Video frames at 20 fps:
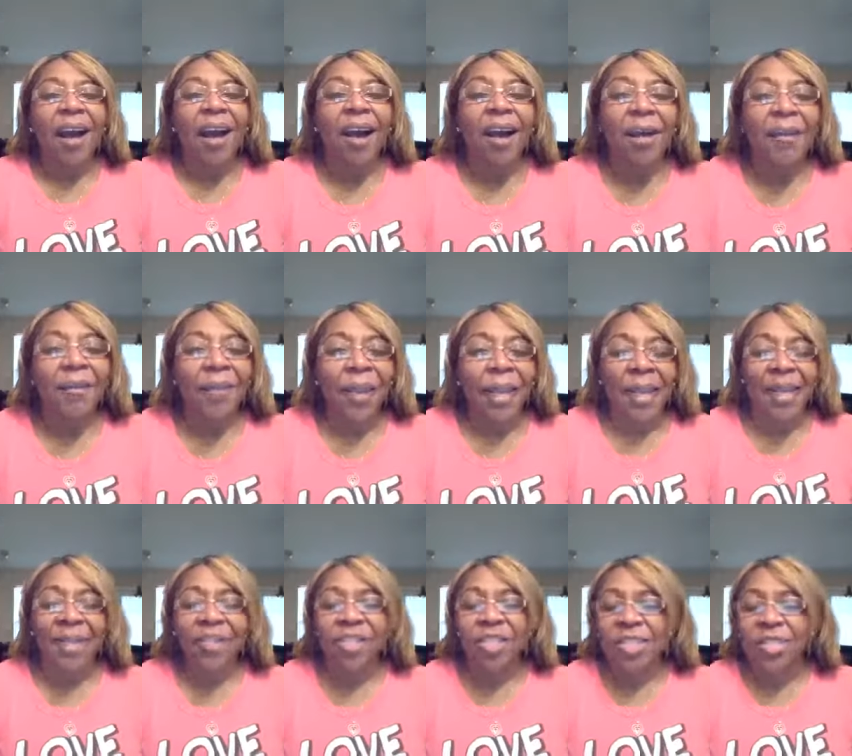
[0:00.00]
Um,
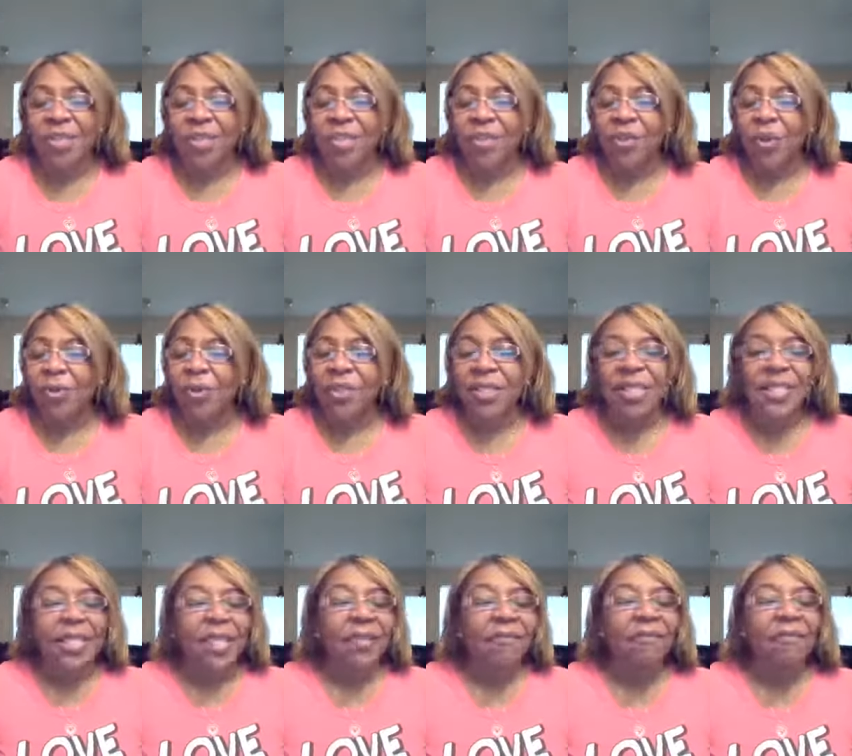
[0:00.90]
and just, you know, we
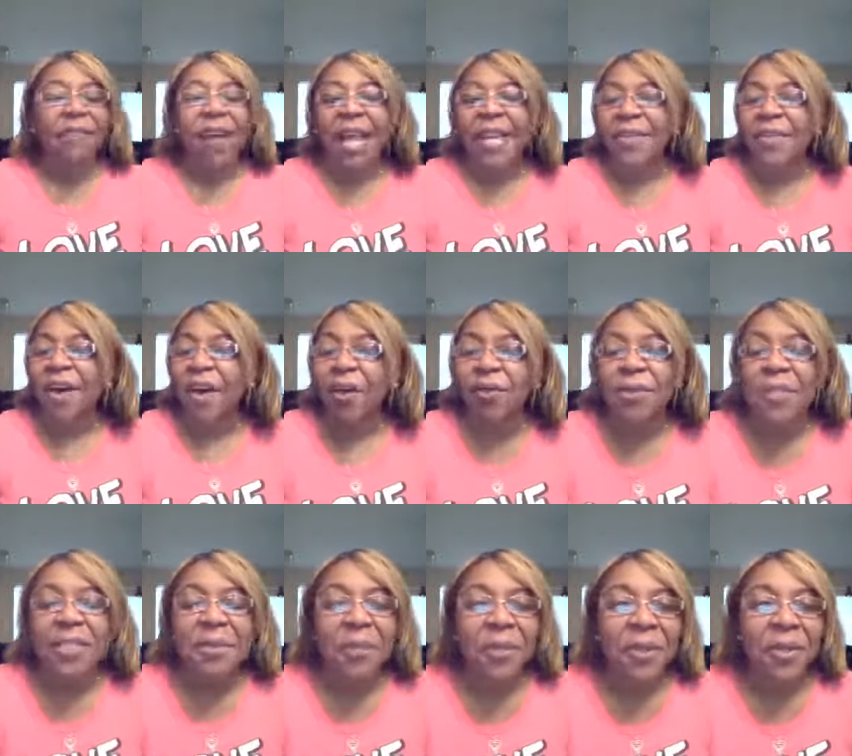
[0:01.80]
just invite the
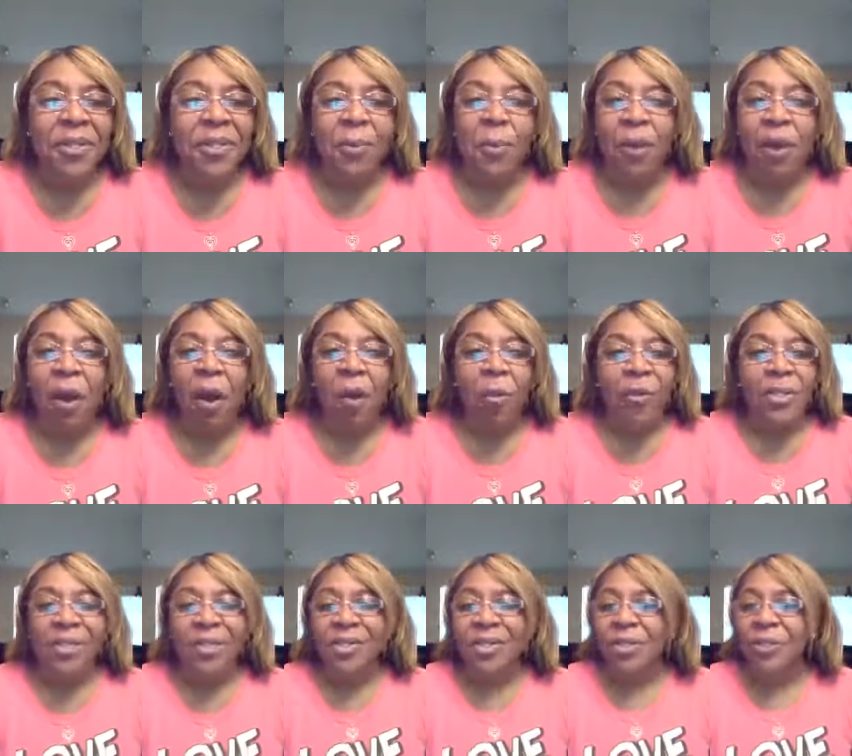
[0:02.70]
Holy Spirit as we
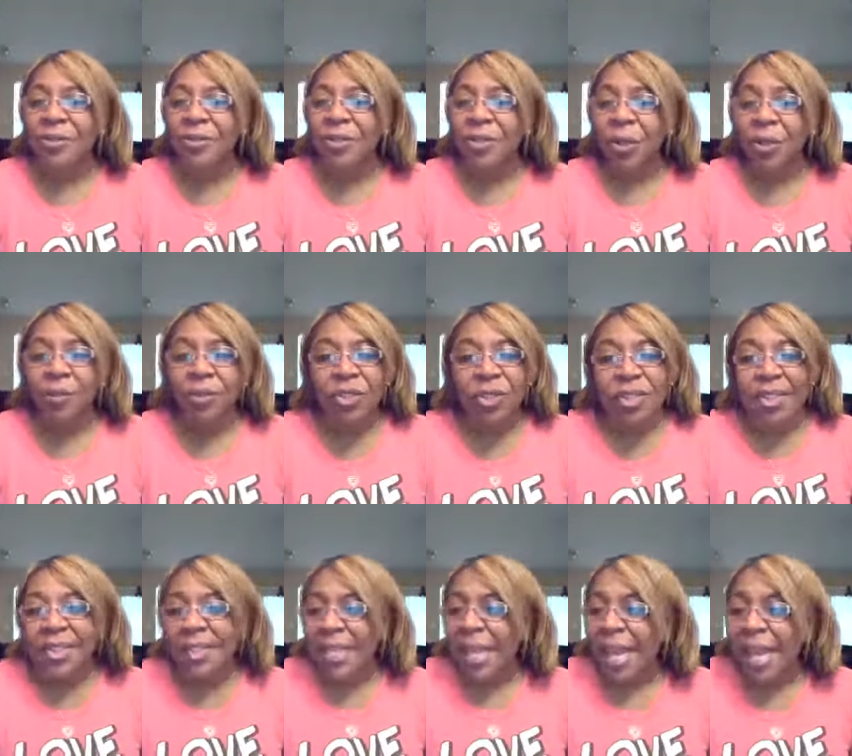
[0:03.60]
always do. So
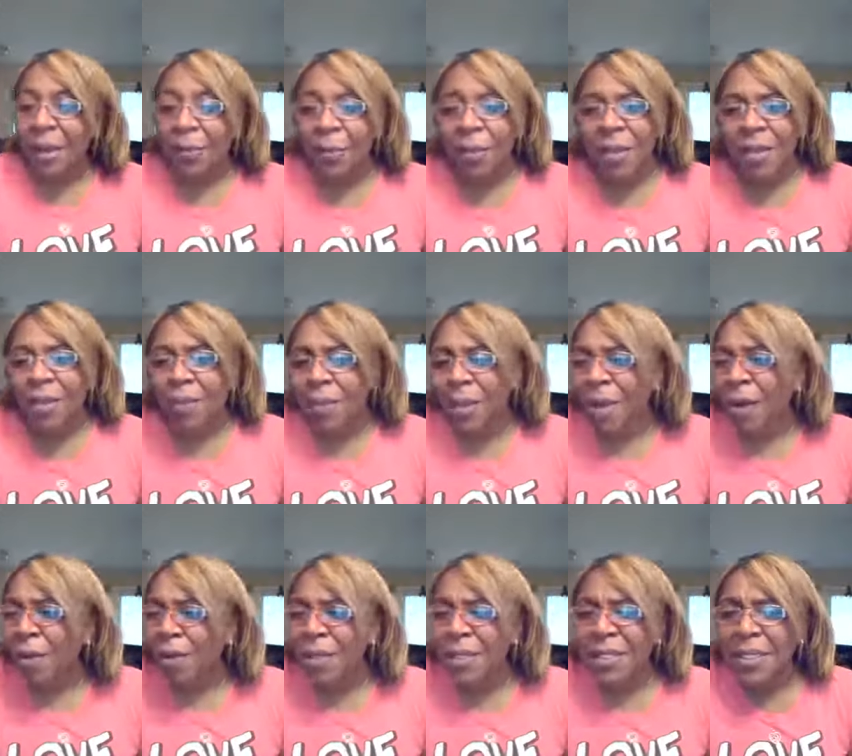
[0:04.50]
just say with me
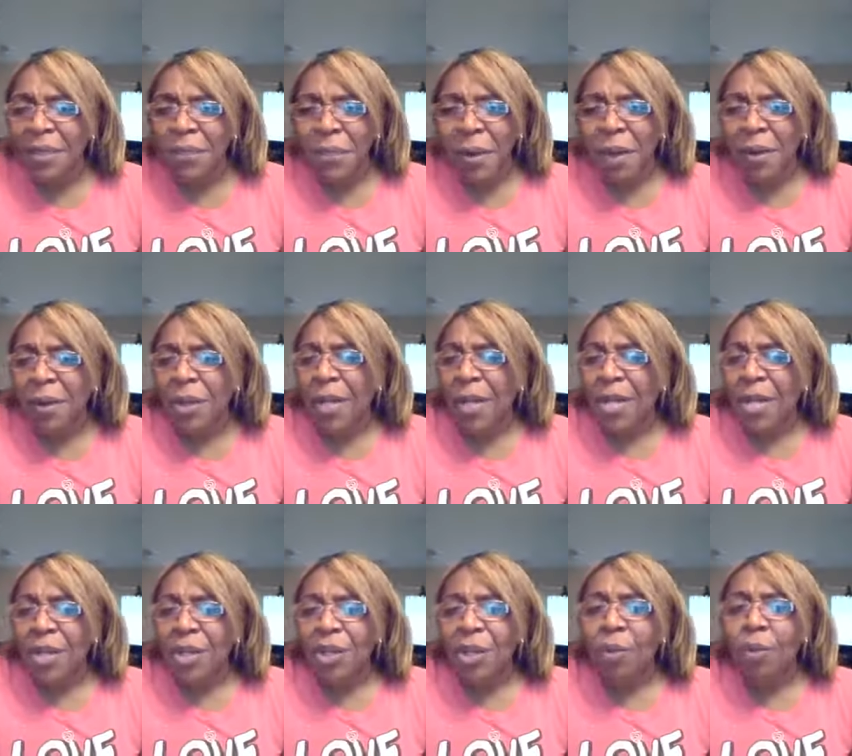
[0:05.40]
Holy Spirit,
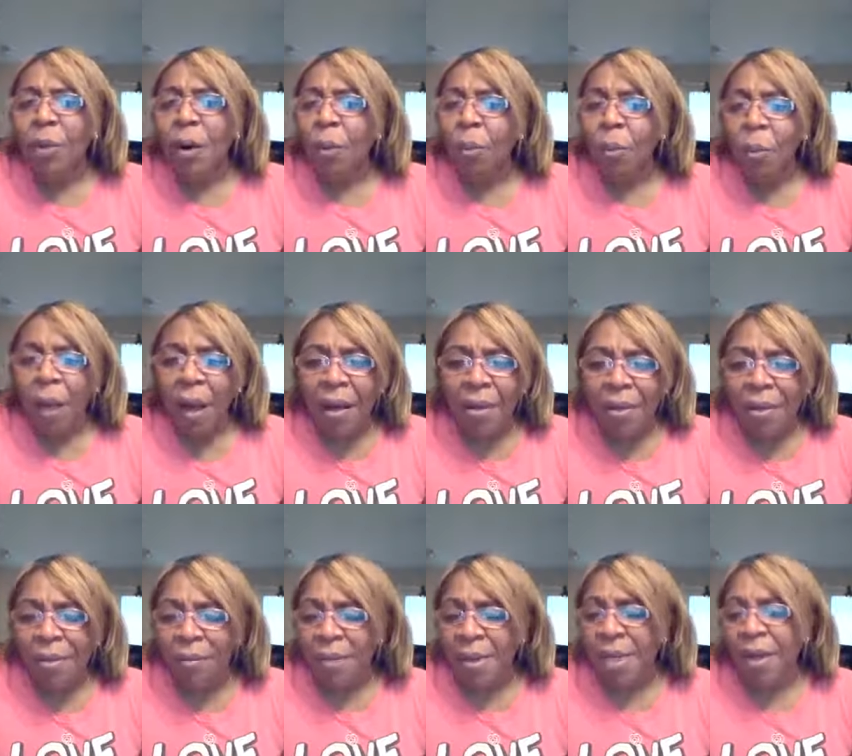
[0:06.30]
you are
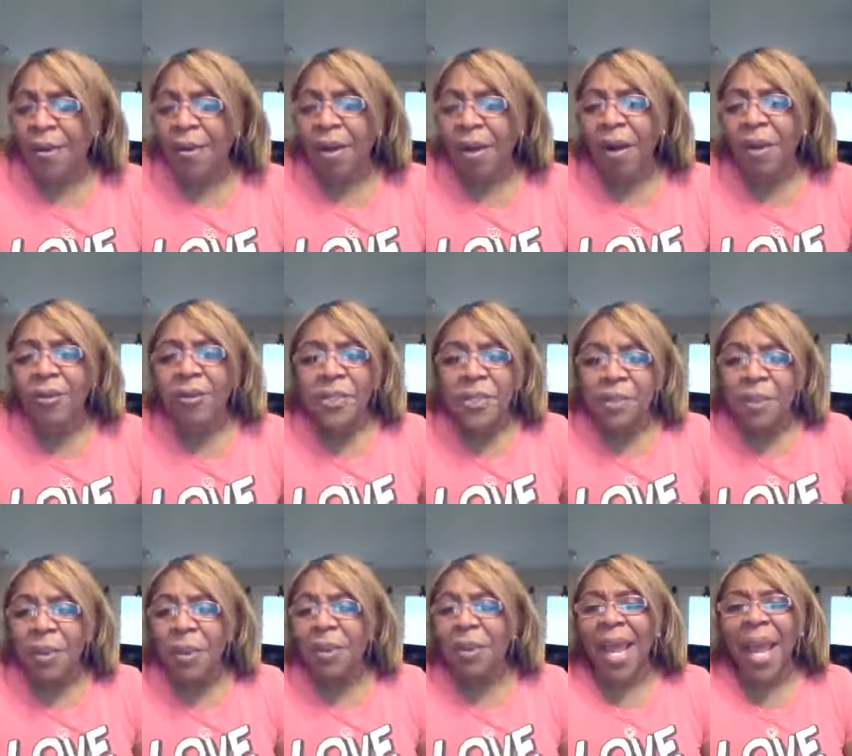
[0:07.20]
welcome here. Holy
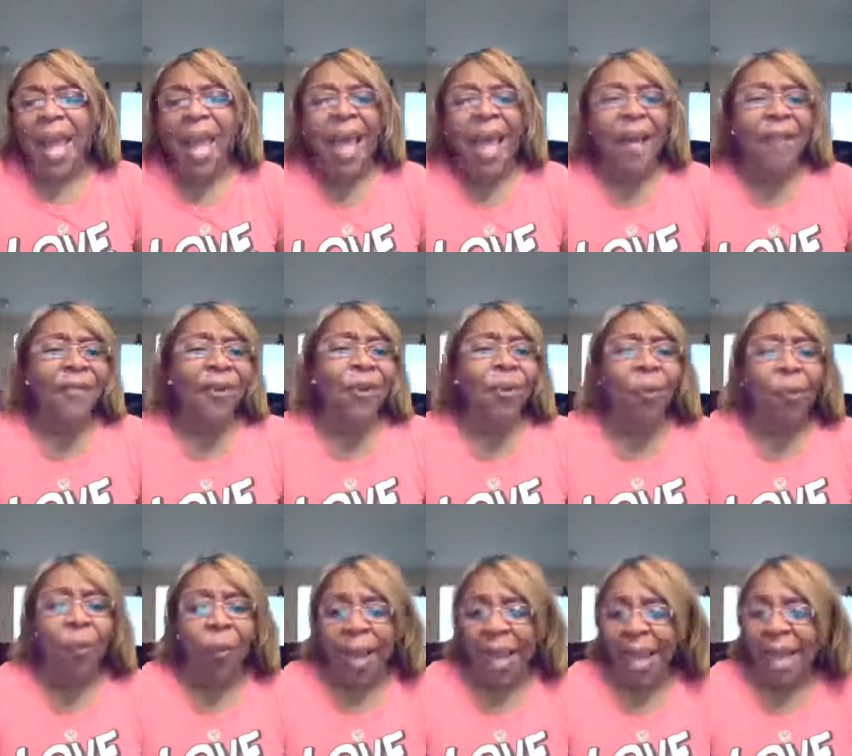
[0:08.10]
Spirit, have your
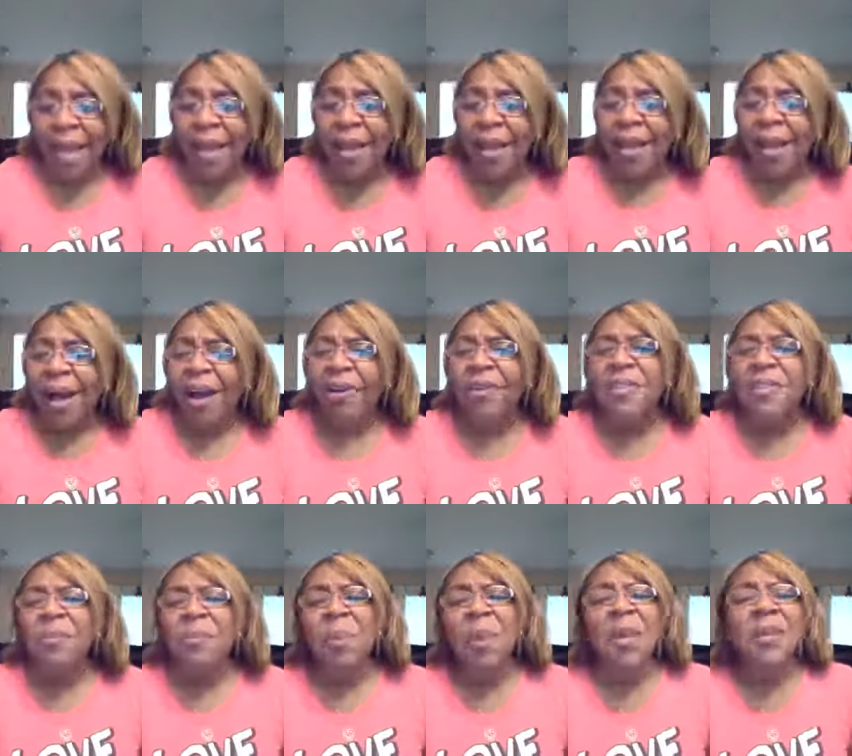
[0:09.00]
way. Holy
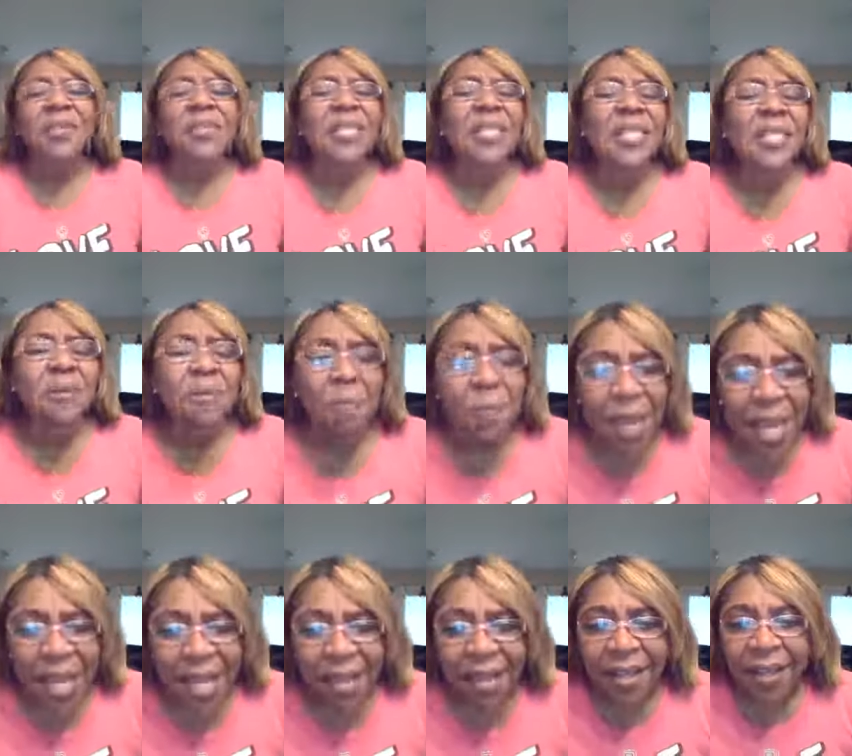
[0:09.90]
Spirit,
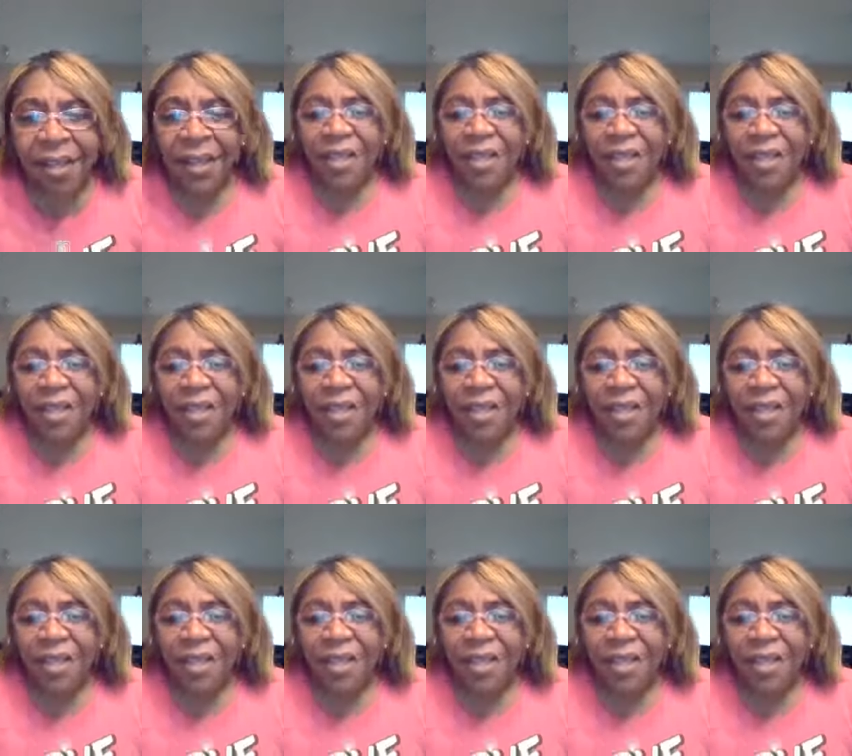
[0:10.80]
speak.